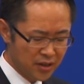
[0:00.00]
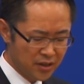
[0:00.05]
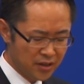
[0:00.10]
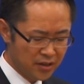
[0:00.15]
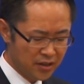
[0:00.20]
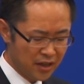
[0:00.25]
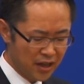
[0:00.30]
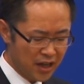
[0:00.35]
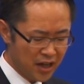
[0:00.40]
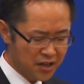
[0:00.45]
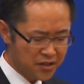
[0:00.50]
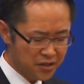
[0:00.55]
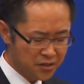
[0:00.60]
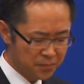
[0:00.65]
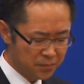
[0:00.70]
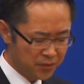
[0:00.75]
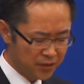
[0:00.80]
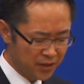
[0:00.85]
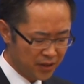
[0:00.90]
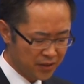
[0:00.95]
the
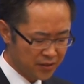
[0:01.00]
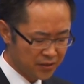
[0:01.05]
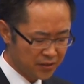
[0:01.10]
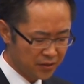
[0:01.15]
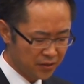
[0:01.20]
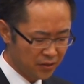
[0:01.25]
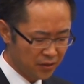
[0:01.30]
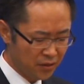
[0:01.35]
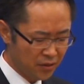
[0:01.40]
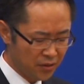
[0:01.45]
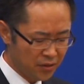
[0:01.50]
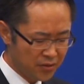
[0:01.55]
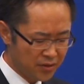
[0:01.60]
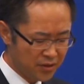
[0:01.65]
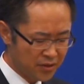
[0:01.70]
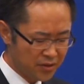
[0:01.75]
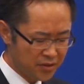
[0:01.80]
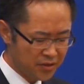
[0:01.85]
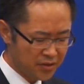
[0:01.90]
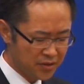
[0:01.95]
action plans on
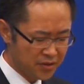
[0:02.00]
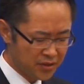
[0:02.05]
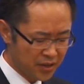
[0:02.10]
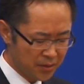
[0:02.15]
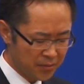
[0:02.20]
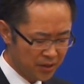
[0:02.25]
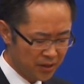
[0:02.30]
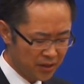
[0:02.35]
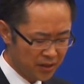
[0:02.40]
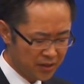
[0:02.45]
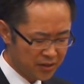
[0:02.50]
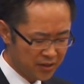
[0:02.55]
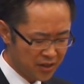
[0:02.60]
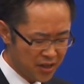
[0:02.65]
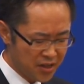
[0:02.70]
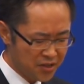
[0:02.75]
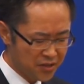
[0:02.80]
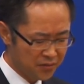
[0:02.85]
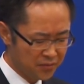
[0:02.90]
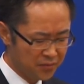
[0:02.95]
the
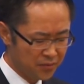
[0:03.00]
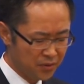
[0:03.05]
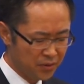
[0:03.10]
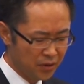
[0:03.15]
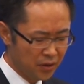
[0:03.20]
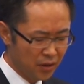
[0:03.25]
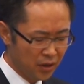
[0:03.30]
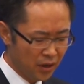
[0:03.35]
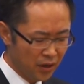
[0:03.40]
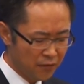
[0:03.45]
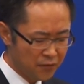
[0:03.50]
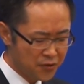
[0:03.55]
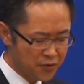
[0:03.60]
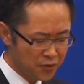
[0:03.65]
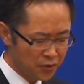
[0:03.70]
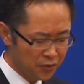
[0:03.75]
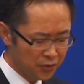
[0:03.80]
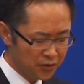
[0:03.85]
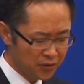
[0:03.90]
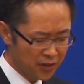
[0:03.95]
stabilization of
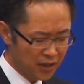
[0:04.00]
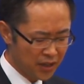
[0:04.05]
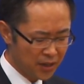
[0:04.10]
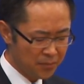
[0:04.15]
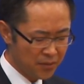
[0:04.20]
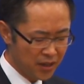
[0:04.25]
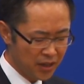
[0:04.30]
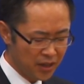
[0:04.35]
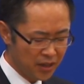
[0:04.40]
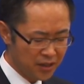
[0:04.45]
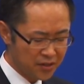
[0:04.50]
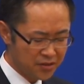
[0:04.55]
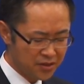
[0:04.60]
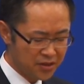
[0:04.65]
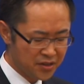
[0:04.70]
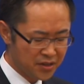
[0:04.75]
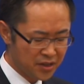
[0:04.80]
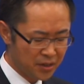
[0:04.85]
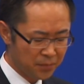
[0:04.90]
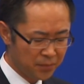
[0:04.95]
short-term
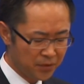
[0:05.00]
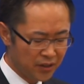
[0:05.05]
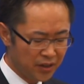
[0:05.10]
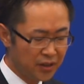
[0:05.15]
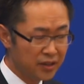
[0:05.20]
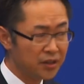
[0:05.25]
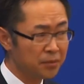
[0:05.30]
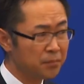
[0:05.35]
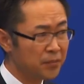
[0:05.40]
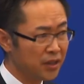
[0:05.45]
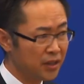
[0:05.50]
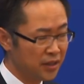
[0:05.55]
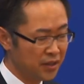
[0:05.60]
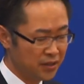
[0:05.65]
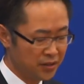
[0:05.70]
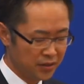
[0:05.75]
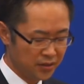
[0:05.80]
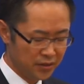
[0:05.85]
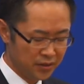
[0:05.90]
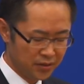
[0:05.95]
energy supply
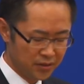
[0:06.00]
demand.